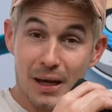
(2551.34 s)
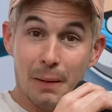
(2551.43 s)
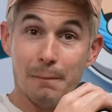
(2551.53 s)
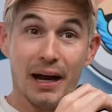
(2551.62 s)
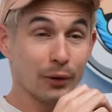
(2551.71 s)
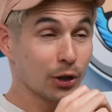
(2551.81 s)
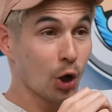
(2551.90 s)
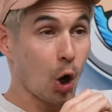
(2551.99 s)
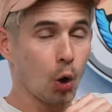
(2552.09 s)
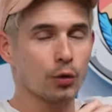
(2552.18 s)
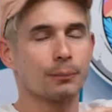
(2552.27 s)

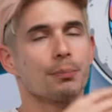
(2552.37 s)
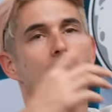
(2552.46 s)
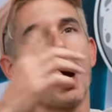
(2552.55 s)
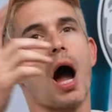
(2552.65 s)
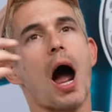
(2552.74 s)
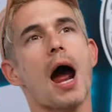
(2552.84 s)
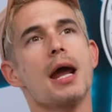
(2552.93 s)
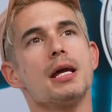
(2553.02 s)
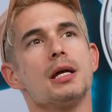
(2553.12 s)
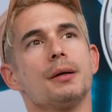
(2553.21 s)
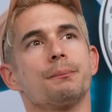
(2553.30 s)
Marigold.
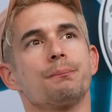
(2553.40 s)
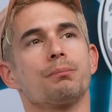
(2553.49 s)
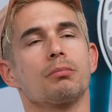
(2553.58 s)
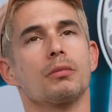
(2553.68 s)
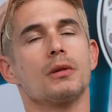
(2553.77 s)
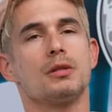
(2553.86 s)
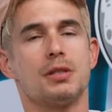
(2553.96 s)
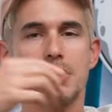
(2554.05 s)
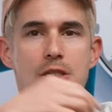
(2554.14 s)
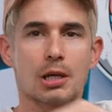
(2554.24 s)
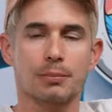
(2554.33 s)
I
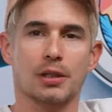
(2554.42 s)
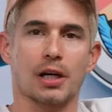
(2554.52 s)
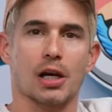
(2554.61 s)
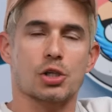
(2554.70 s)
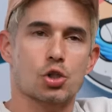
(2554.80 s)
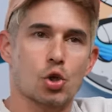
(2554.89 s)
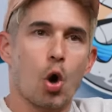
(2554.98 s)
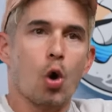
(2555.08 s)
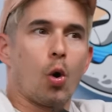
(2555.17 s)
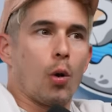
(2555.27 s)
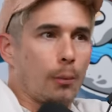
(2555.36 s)
did something that I
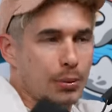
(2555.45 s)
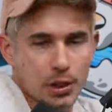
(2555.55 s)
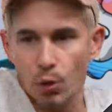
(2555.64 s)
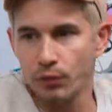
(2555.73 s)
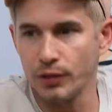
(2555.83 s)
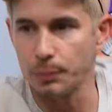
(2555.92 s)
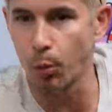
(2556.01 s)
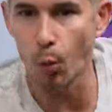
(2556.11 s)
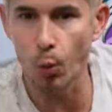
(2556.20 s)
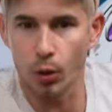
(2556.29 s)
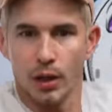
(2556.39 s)
saw on POV
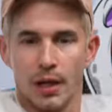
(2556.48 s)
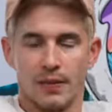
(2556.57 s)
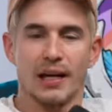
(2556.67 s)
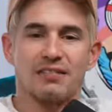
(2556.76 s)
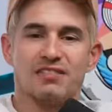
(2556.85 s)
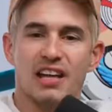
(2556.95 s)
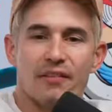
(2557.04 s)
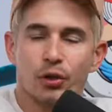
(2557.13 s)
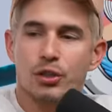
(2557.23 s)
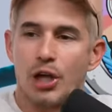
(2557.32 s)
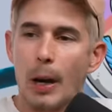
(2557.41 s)
porn that I've
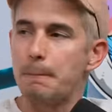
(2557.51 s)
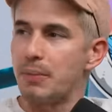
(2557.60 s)
never done